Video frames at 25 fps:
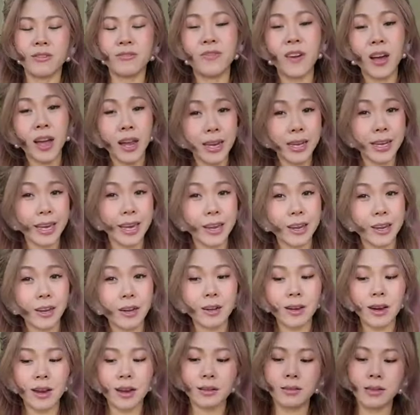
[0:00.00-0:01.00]
fine
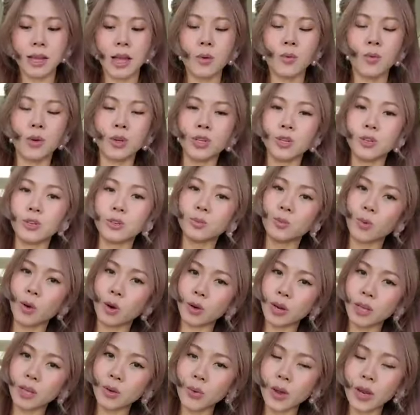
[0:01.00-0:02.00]
hair, I would use
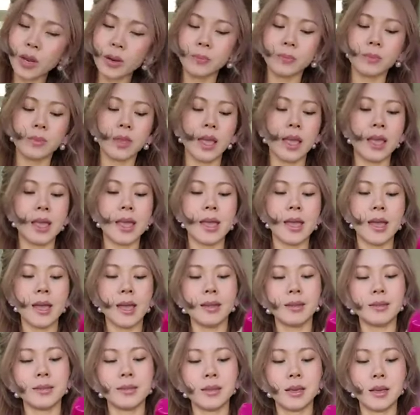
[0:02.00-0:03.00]
more liquid,
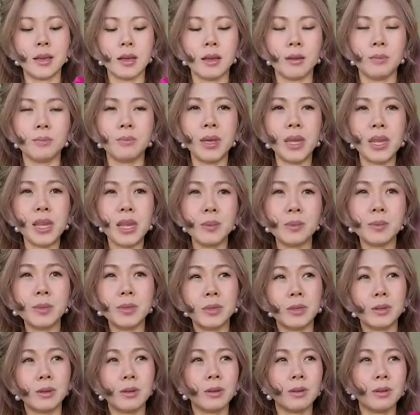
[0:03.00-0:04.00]
and medium
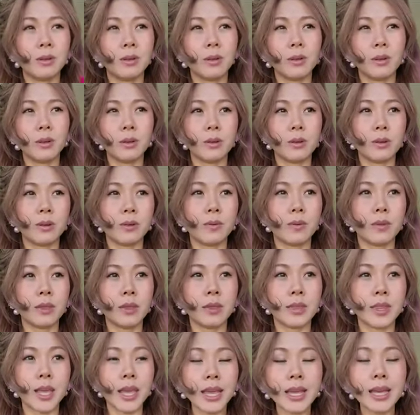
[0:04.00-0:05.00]
to
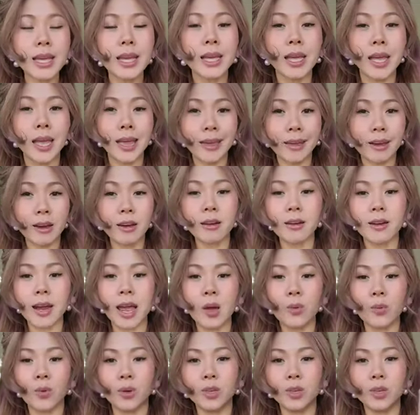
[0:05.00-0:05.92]
thick hair, I